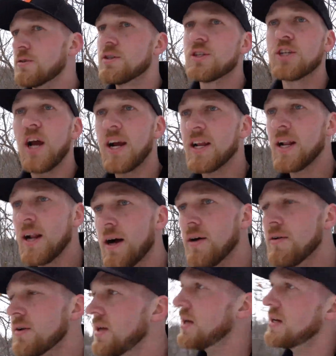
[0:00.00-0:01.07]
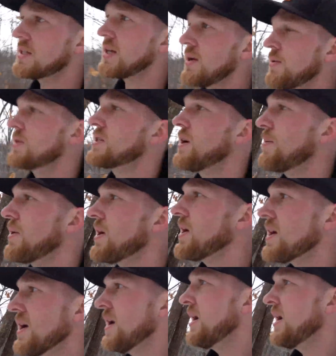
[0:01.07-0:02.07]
just checking it out, seeing what's up here.